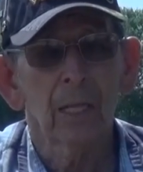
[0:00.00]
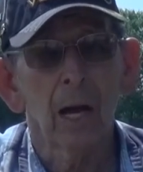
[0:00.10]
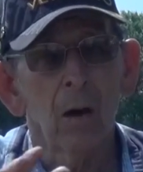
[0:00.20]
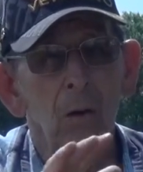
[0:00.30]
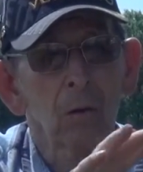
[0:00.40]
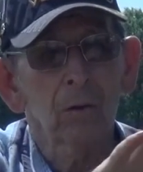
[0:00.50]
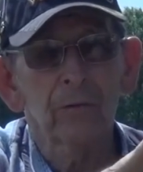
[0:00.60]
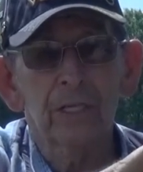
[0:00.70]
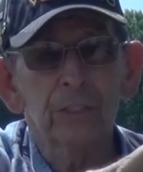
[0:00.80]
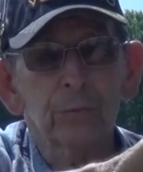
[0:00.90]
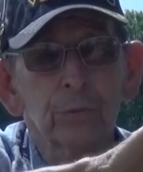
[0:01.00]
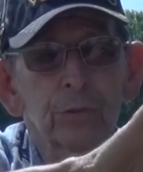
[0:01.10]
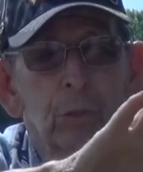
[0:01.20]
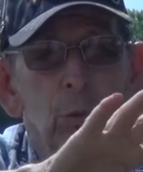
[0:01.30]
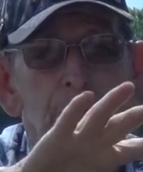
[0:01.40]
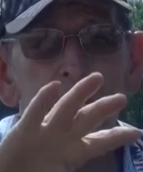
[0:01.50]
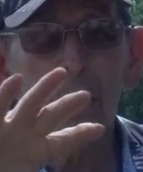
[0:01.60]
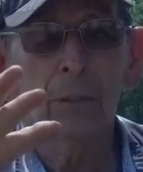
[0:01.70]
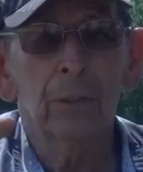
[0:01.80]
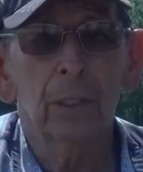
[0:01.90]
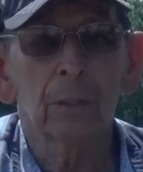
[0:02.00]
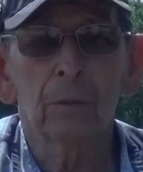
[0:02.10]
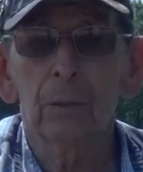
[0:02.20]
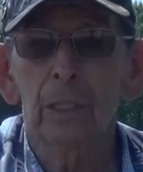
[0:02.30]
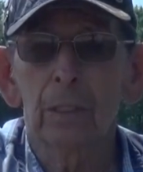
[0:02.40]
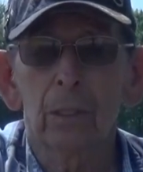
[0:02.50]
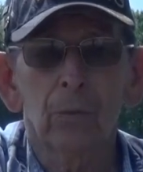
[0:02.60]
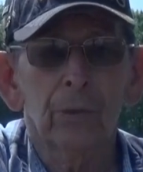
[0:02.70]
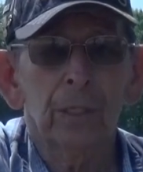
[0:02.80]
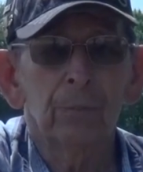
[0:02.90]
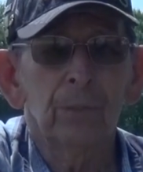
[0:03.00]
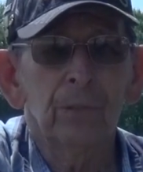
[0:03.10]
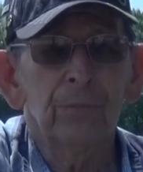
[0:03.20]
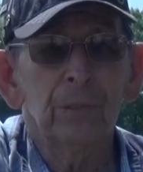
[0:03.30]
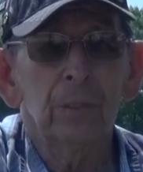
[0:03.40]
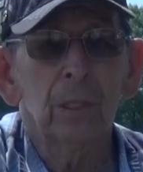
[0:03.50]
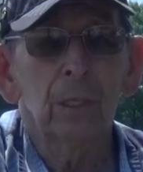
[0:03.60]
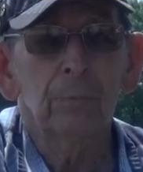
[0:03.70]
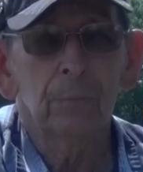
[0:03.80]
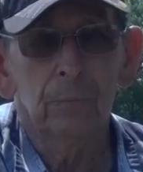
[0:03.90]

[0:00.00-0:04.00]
all of this was tore down, and they'd already moved it up